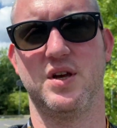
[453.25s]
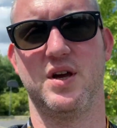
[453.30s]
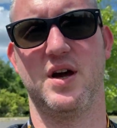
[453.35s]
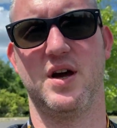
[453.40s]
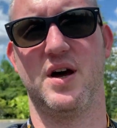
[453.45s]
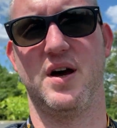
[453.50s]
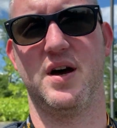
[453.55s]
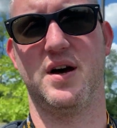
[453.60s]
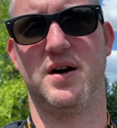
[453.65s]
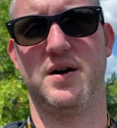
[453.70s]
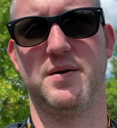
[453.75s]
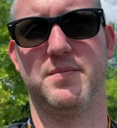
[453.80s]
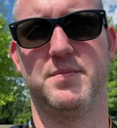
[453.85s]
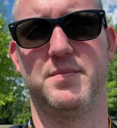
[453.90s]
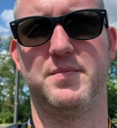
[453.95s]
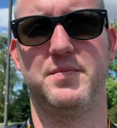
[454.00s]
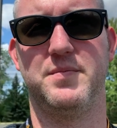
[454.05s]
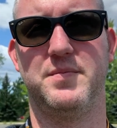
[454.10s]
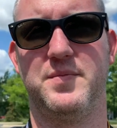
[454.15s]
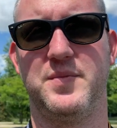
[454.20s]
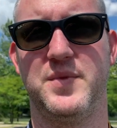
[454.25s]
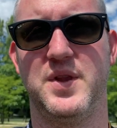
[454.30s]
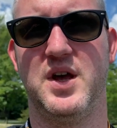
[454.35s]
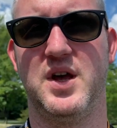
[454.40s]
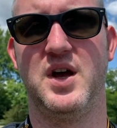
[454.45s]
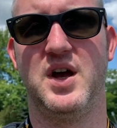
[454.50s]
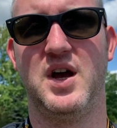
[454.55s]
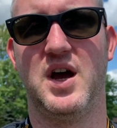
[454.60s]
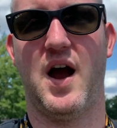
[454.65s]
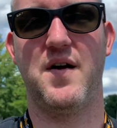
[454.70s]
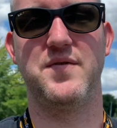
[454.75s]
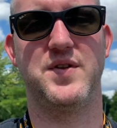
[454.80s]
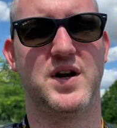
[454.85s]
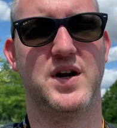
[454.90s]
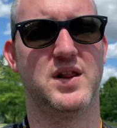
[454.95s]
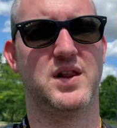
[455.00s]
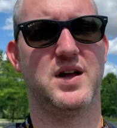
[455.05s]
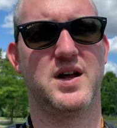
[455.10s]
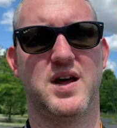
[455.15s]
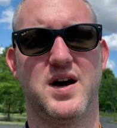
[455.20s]
Um, I've done
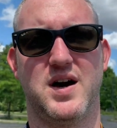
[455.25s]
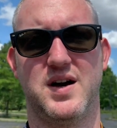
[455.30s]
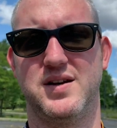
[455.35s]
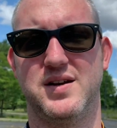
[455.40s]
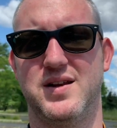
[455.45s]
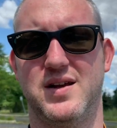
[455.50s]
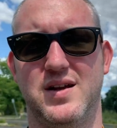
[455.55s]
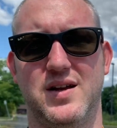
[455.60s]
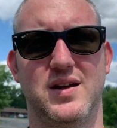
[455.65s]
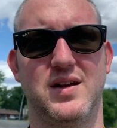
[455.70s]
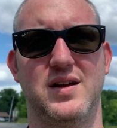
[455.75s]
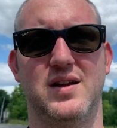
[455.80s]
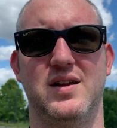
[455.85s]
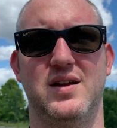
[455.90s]
a lot of hunting.